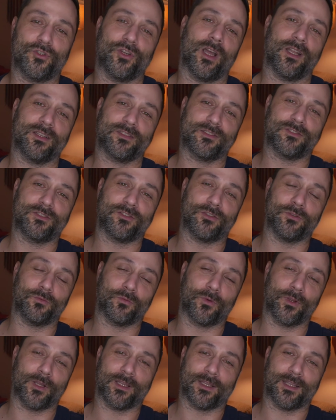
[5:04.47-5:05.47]
shots to
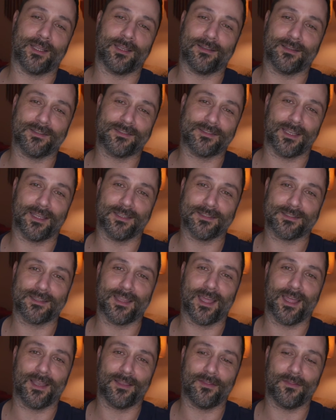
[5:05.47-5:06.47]
really get a sense
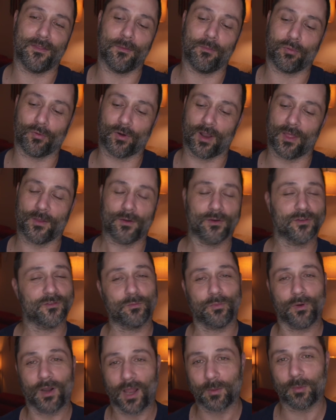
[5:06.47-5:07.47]
that the brother is
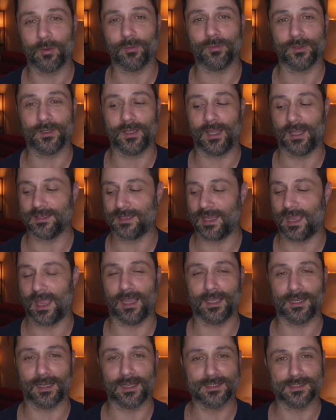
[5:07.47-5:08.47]
probably
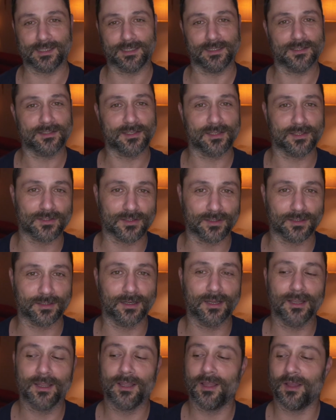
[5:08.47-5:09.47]
antagonizing the
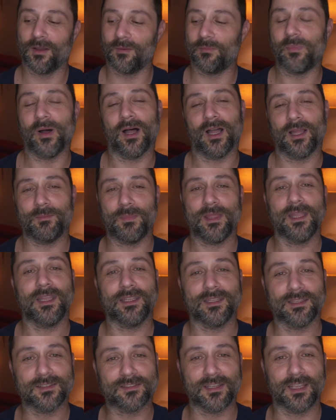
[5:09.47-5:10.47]
sister by
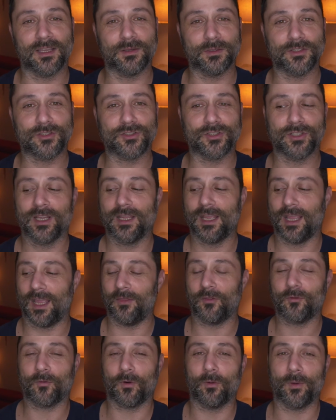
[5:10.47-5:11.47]
making a sandwich
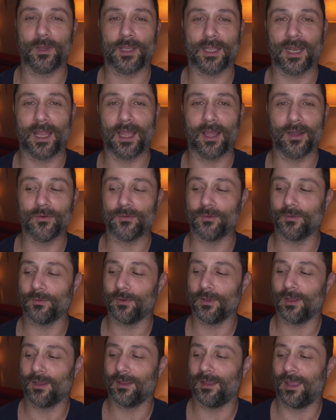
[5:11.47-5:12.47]
and throwing it out
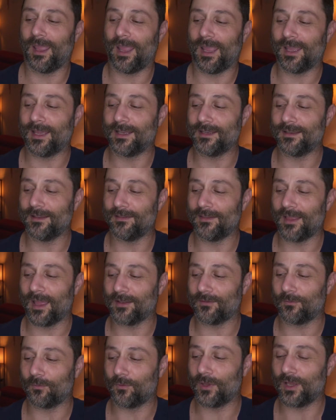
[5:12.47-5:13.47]
and
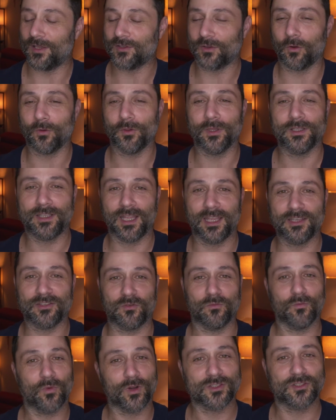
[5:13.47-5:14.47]
that his whole
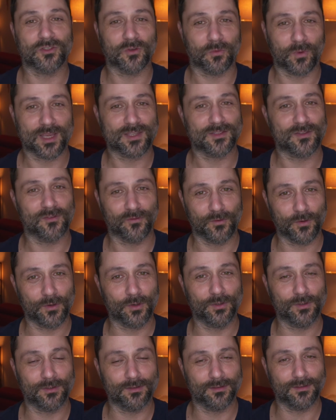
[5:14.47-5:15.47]
intention was to waste the
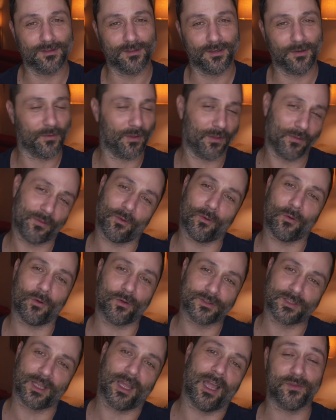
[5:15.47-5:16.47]
food, you know, the
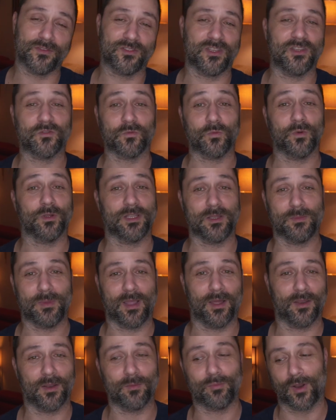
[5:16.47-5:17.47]
whole time. The scene's really
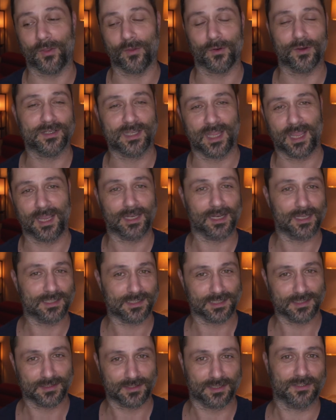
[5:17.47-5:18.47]
about a brother
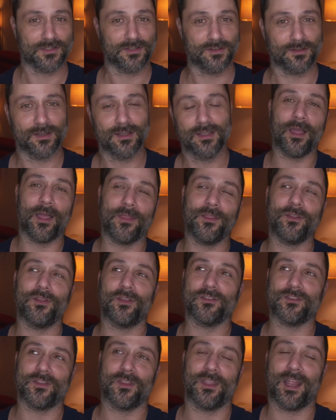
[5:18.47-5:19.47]
antagonizing his sister. I think you
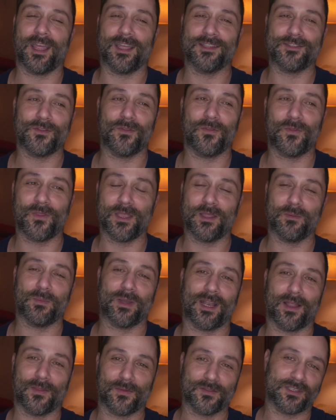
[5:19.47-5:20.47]
can see that as you think
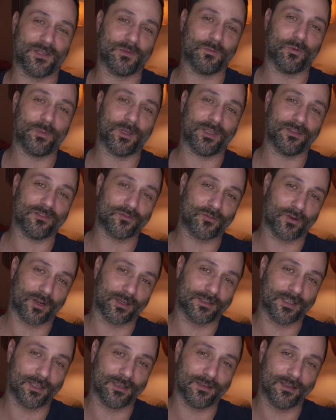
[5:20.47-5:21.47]
about how the scene will be
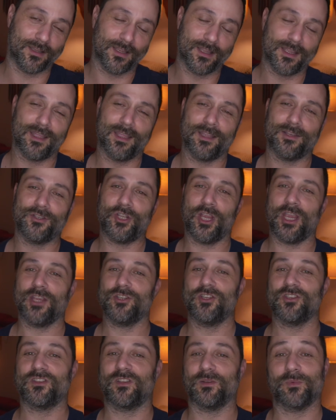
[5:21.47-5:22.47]
constructed,
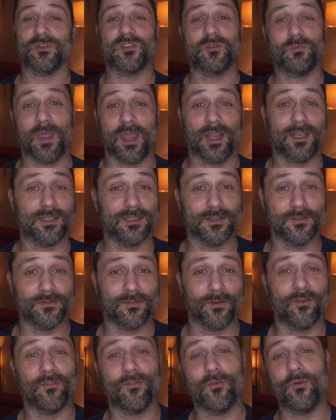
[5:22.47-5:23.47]
changes the
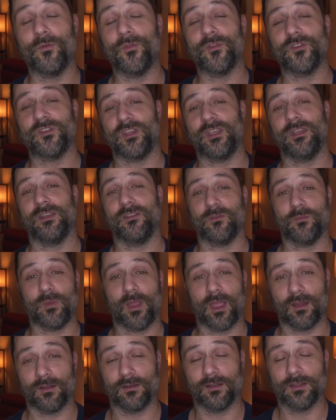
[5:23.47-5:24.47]
perspective of who the scene is
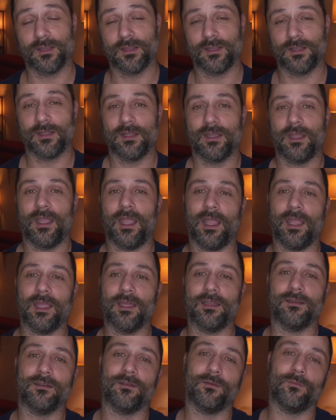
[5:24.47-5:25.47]
about.
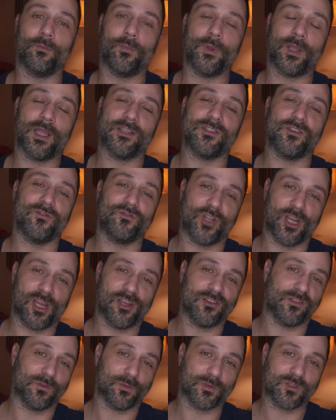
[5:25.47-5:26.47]
And because you've
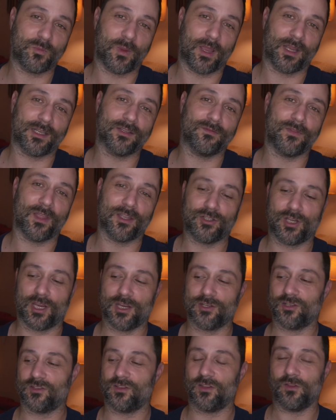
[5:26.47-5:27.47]
changed the perspective, that
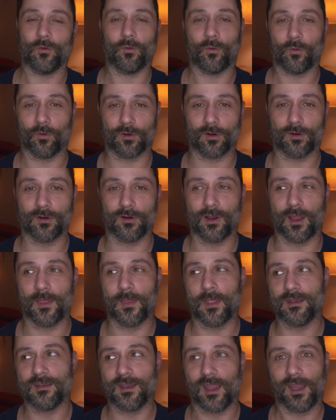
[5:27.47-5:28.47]
changes the order
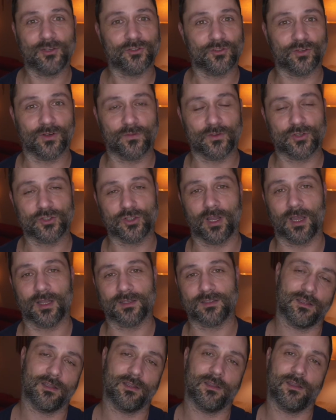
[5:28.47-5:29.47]
and the nature of the
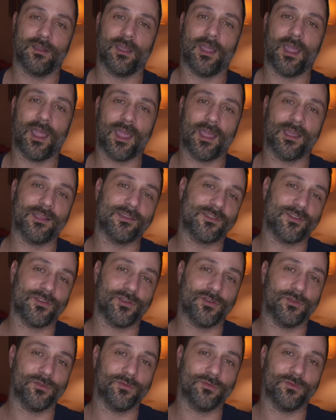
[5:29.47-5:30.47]
shots as
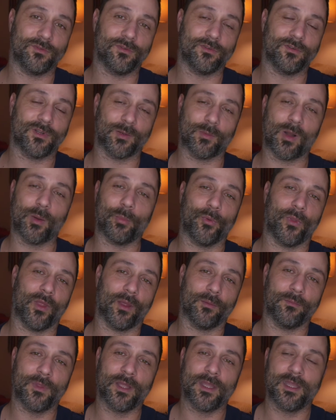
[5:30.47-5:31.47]
you come up with
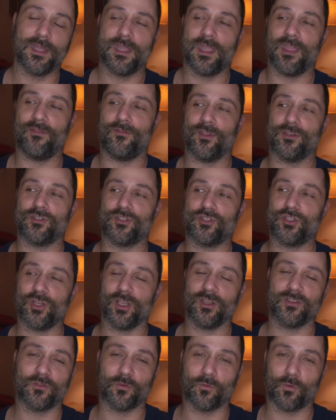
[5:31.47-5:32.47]
them. If it's
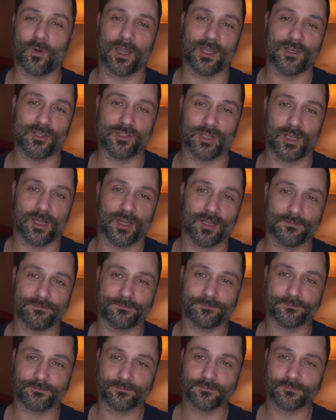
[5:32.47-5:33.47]
just a wide shot,